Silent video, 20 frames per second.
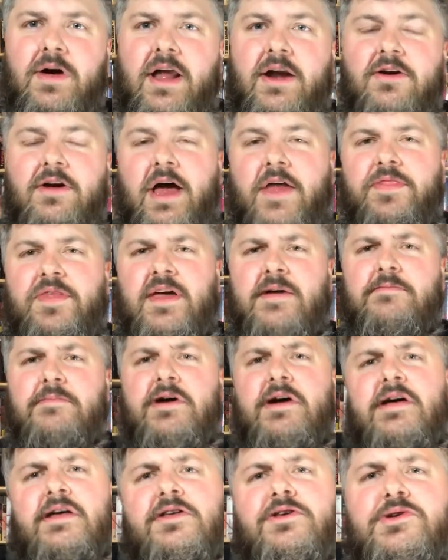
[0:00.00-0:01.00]
I don't. I think
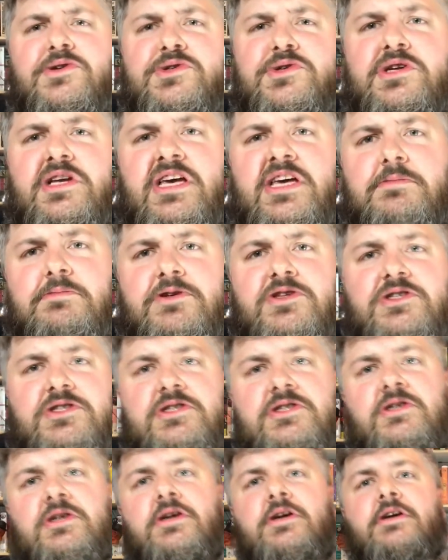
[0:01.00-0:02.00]
my username
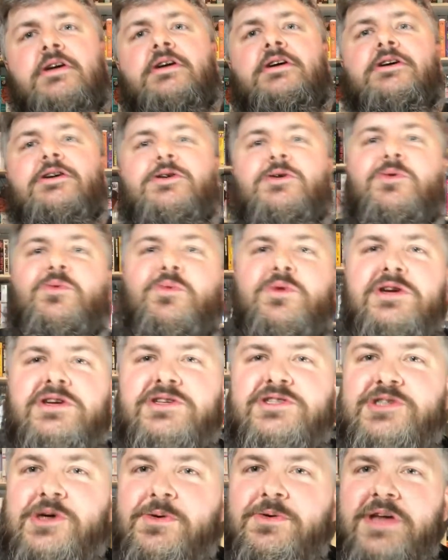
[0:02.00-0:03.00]
is
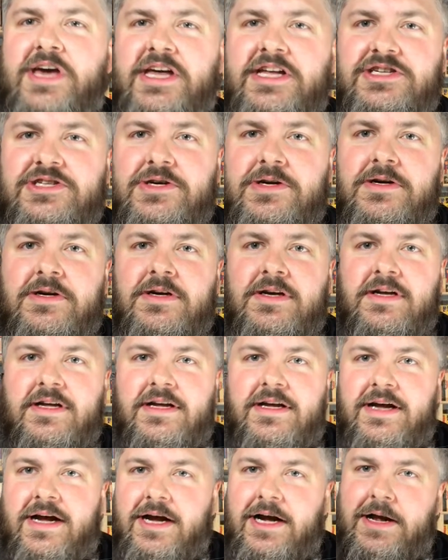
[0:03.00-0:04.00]
Real Joe Danger.
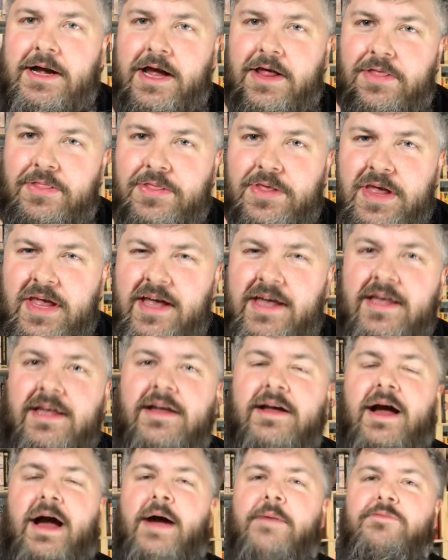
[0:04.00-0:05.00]
I, I think
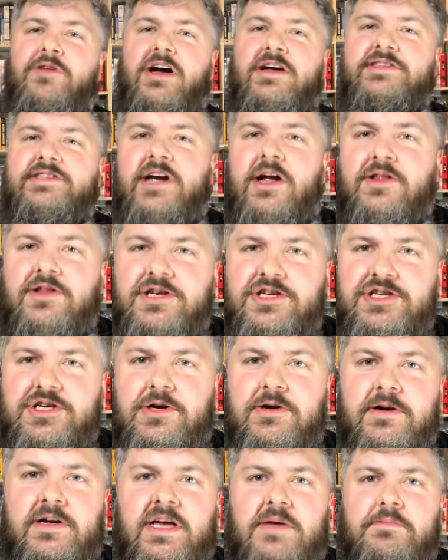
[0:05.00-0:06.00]
I'm not entirely
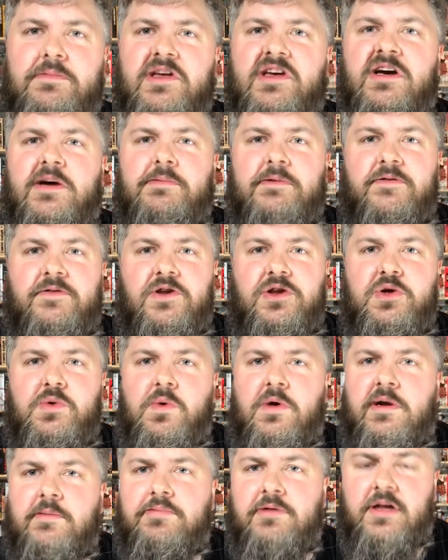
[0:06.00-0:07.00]
sure. Hit me up if you do
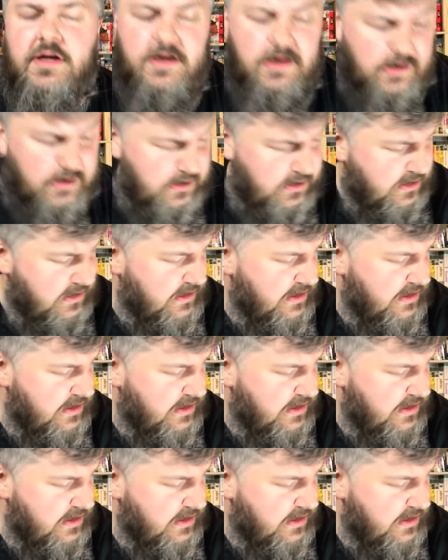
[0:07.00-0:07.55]
want to play.